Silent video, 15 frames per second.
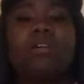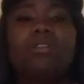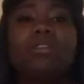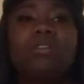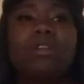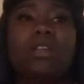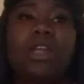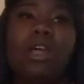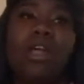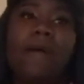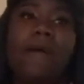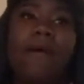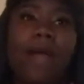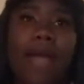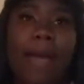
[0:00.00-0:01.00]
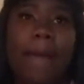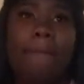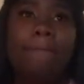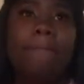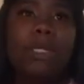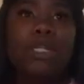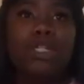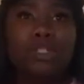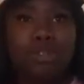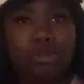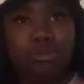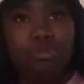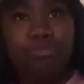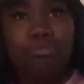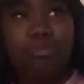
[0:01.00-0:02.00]
So then, okay,
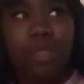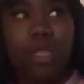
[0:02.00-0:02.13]
boom.